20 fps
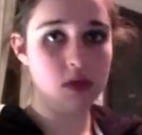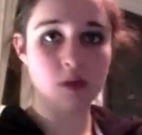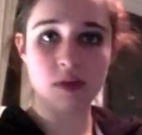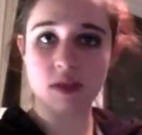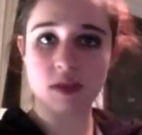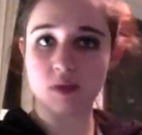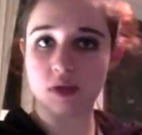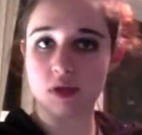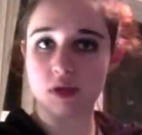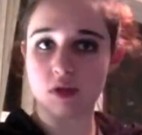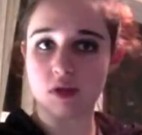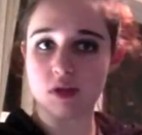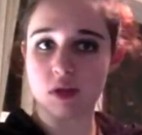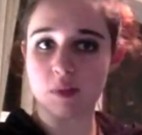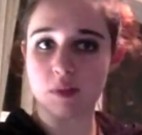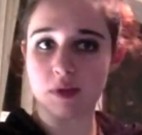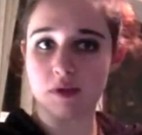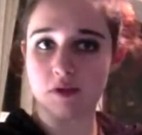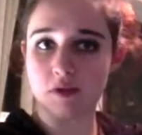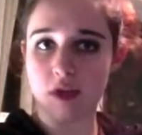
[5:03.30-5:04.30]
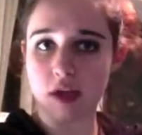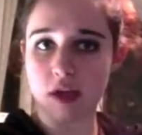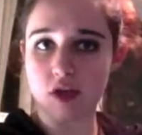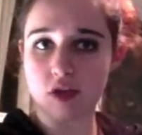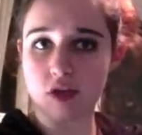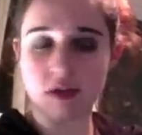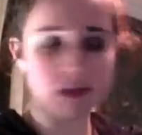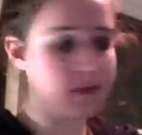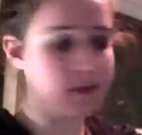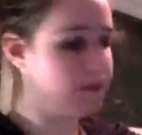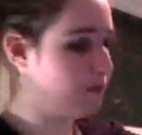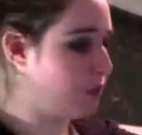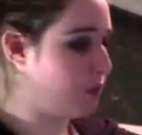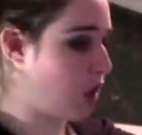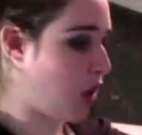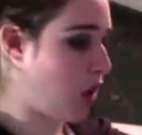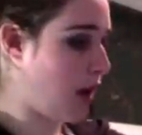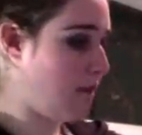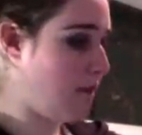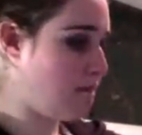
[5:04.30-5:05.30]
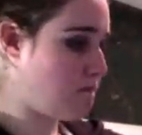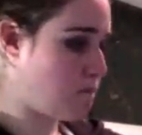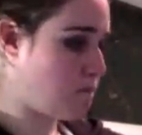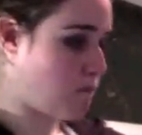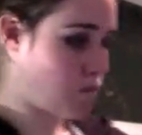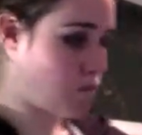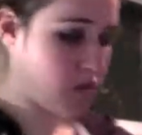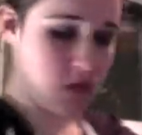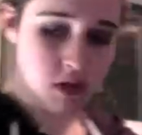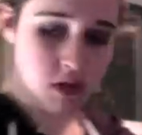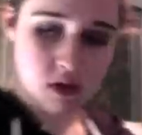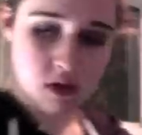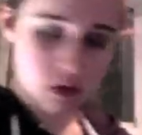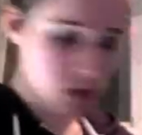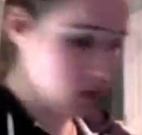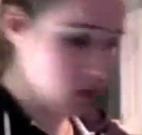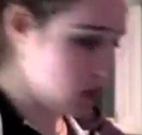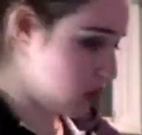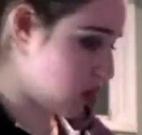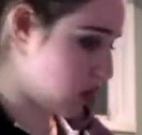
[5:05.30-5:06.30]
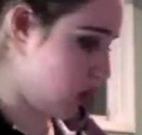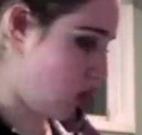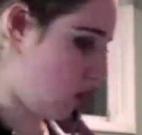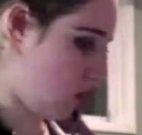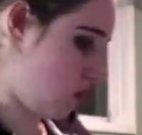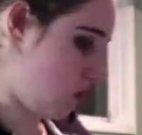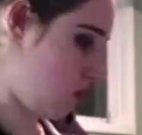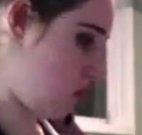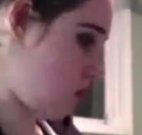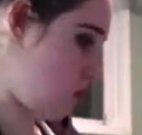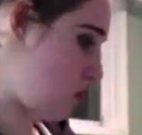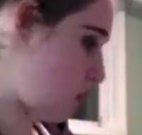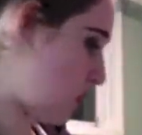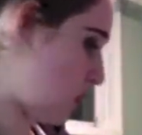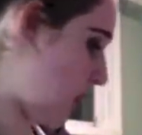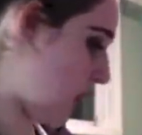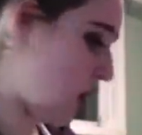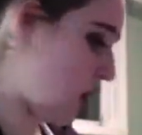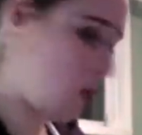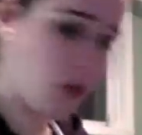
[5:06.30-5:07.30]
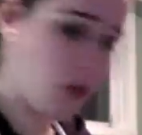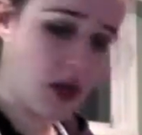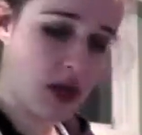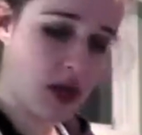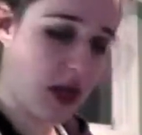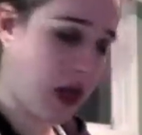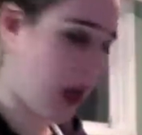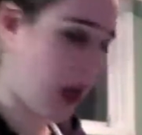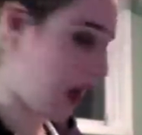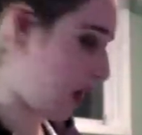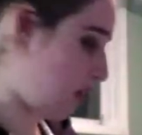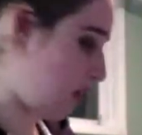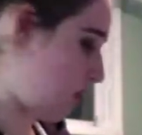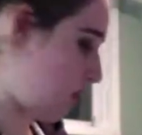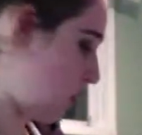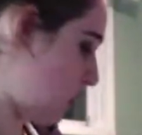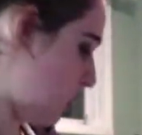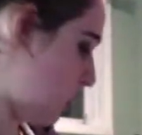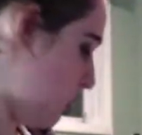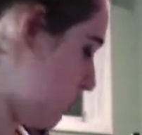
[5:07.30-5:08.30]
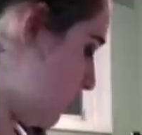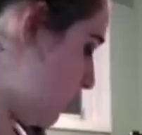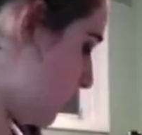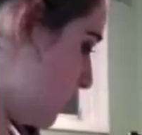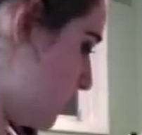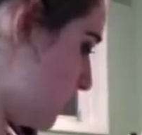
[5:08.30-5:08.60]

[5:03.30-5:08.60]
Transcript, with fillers: going to split those up into fractions. All right? So now we're going to have, I'm going to